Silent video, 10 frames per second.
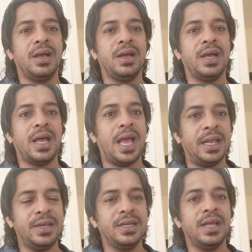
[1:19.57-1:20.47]

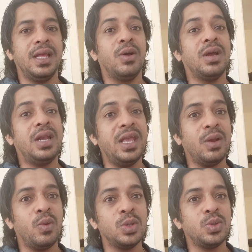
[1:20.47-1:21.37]
and
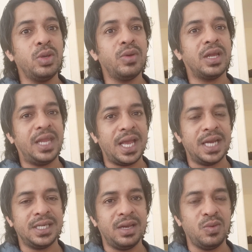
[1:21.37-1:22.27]
clear also your
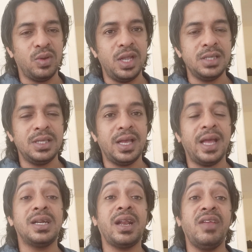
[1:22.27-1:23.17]
cache and cookies
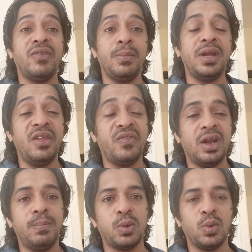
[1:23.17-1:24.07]
and try from a
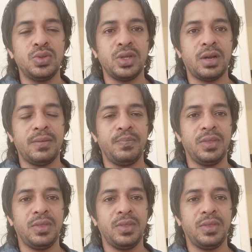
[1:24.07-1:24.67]
different browser.